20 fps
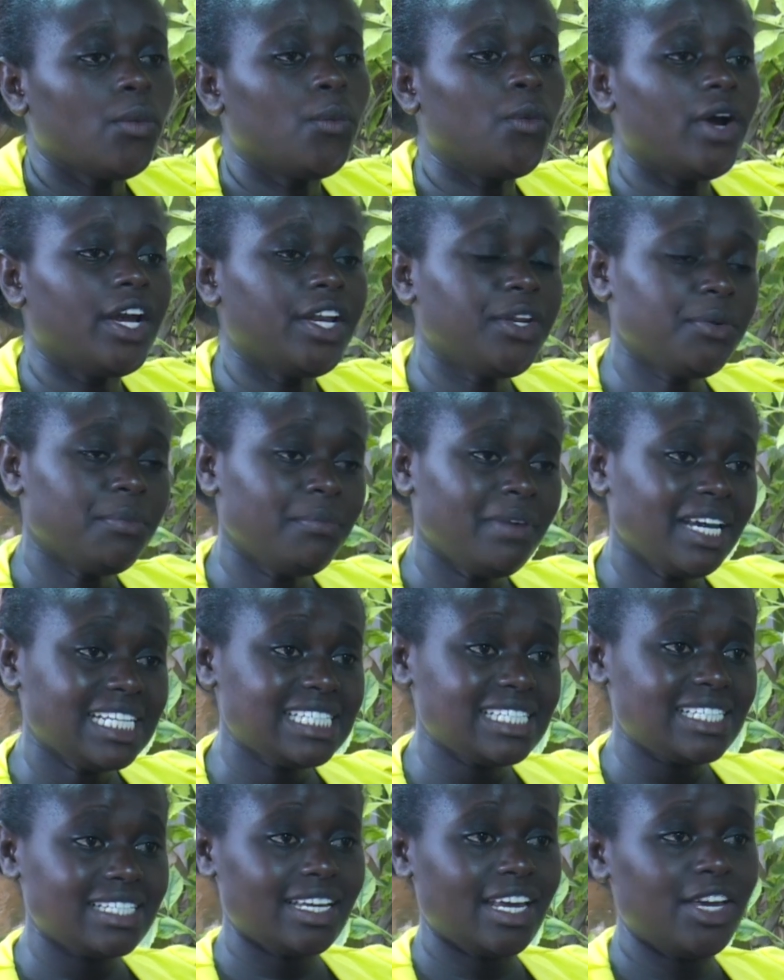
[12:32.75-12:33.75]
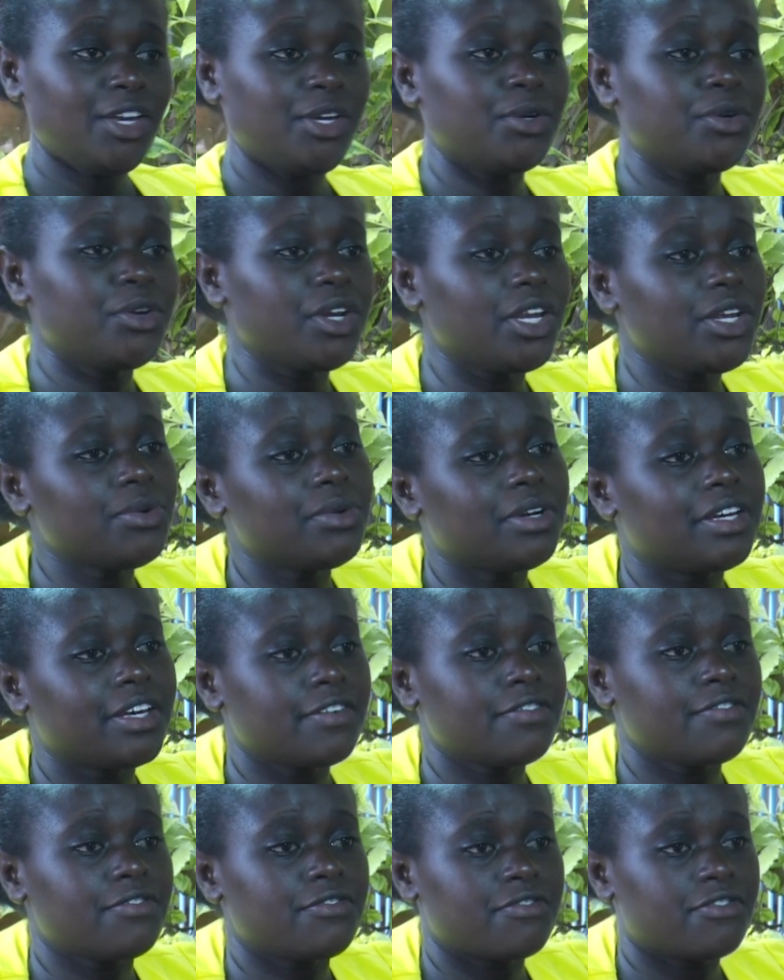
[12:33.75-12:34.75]
When you met your new
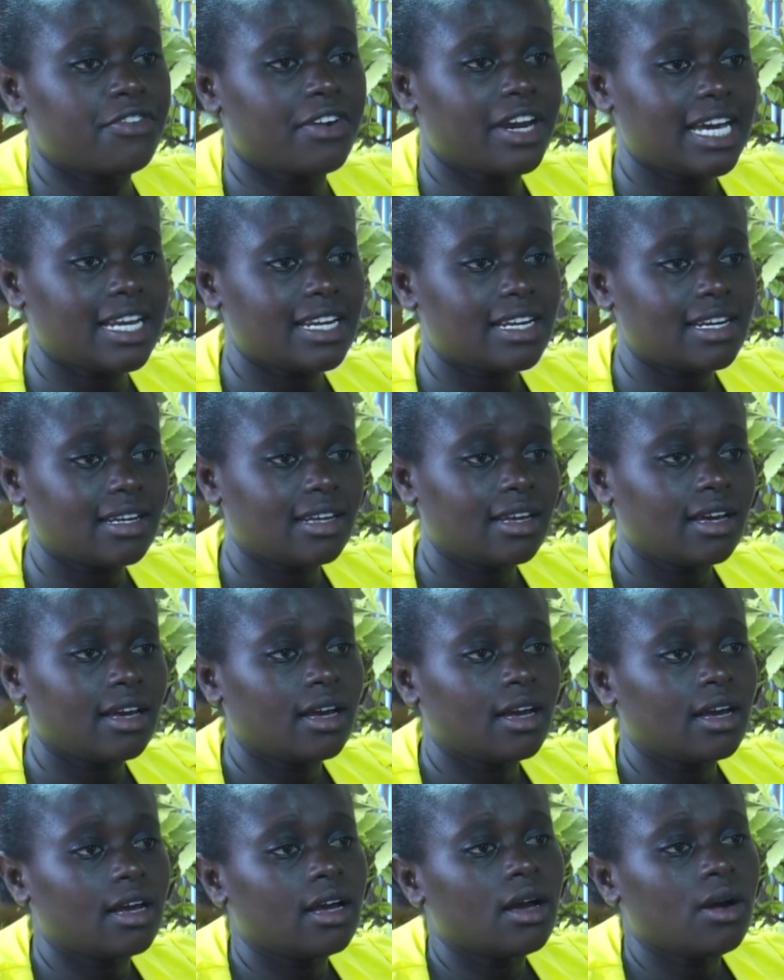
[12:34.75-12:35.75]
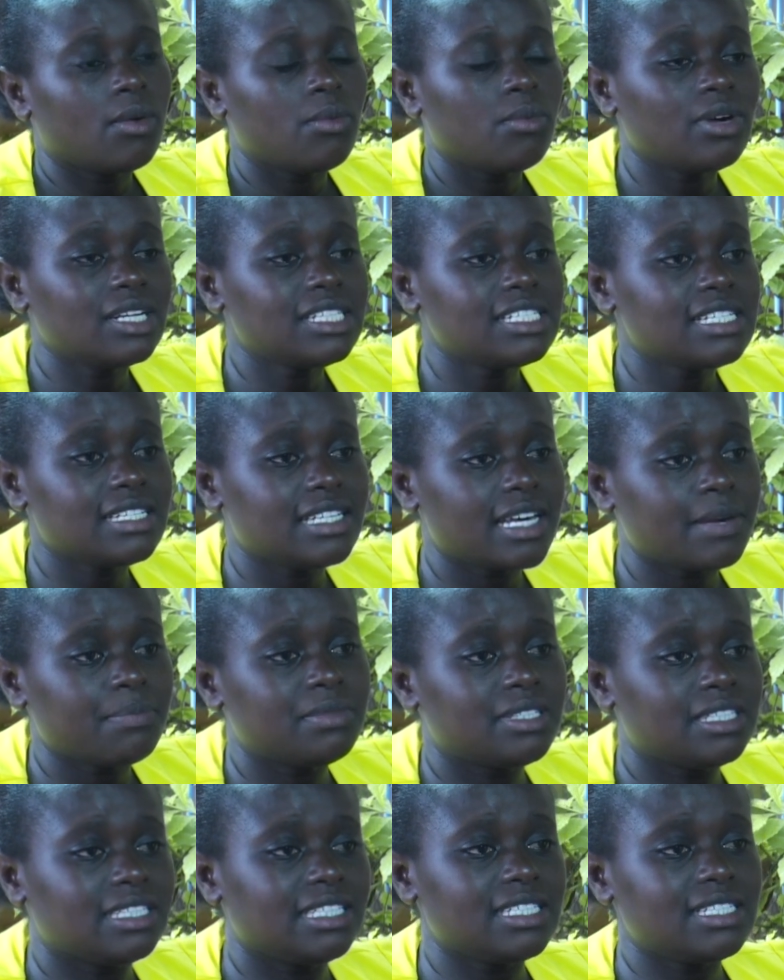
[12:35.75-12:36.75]
deaf friend, what step
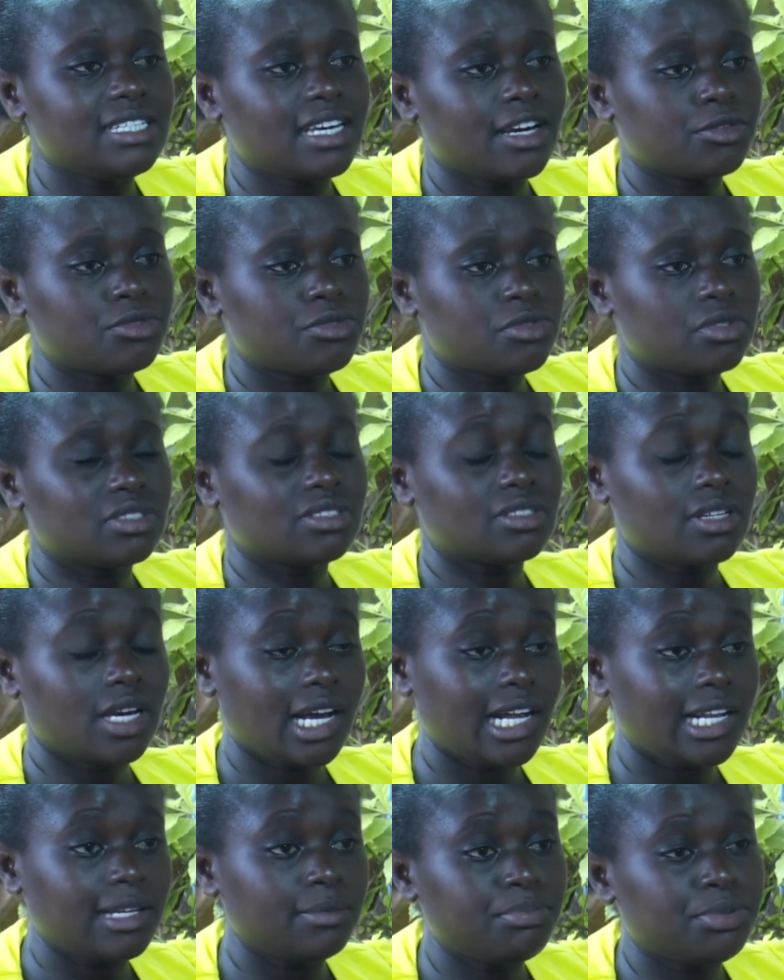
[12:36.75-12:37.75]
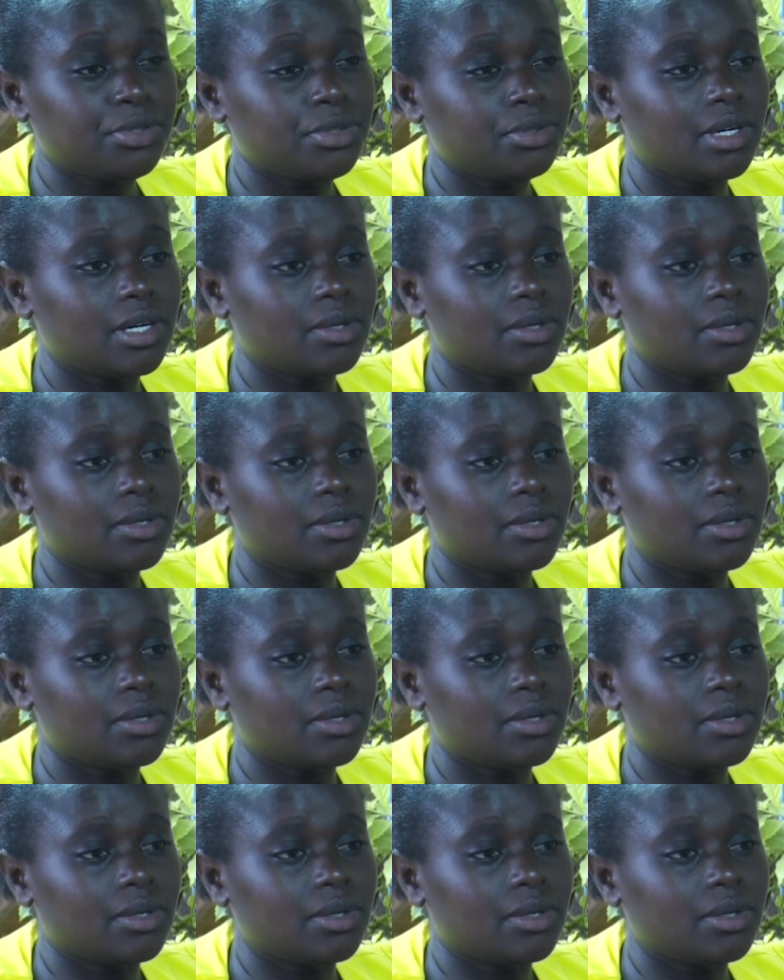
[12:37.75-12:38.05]
did he take to help you